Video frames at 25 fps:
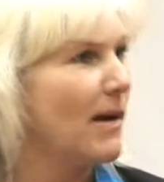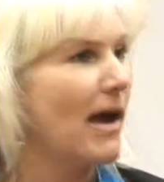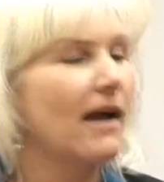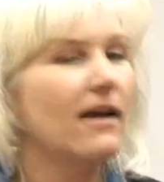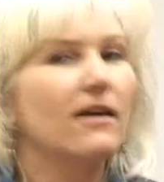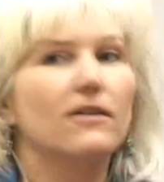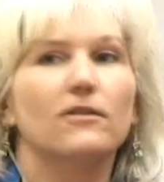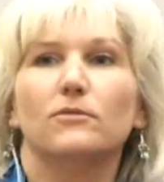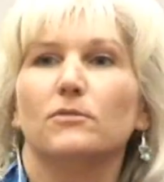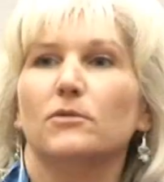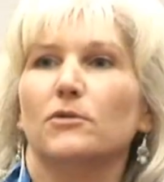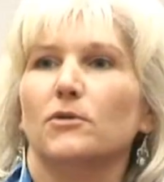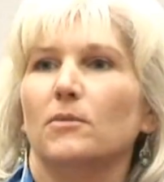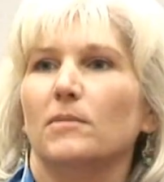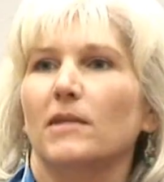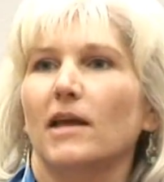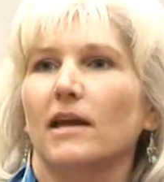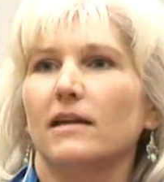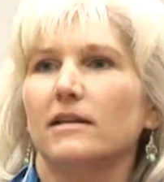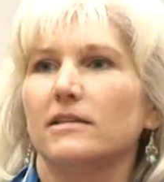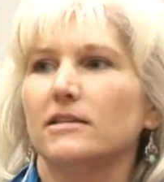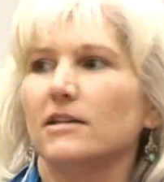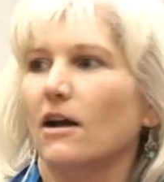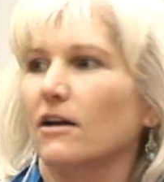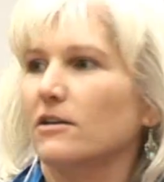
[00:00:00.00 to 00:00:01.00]
the back of the room.
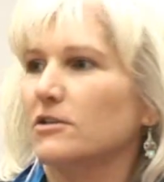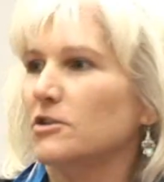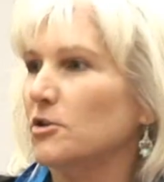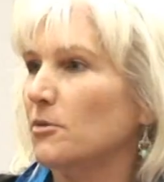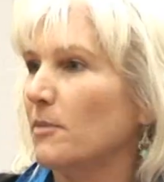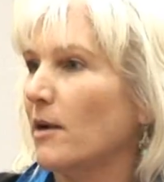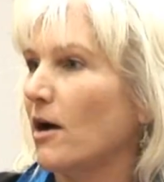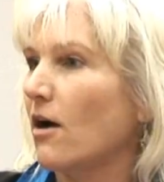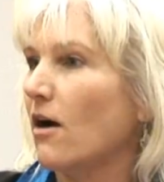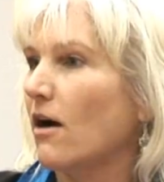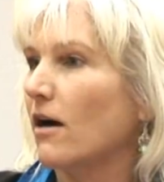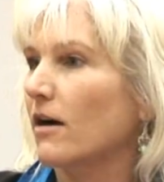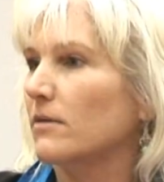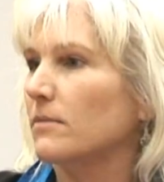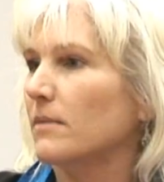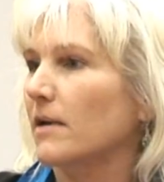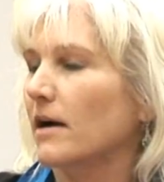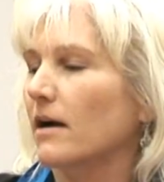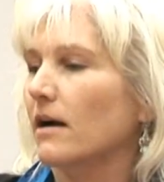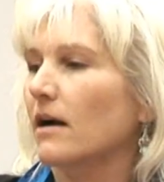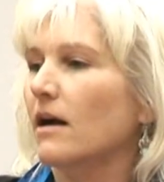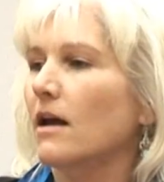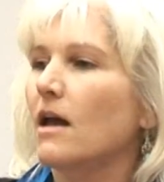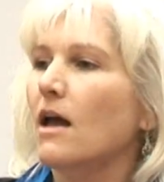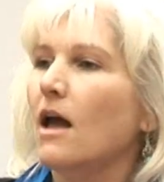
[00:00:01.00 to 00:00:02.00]
They can talk to you about
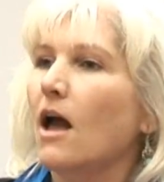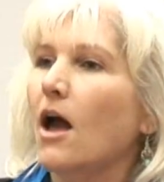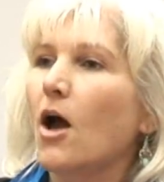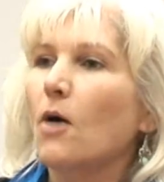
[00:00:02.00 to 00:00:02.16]
hardware.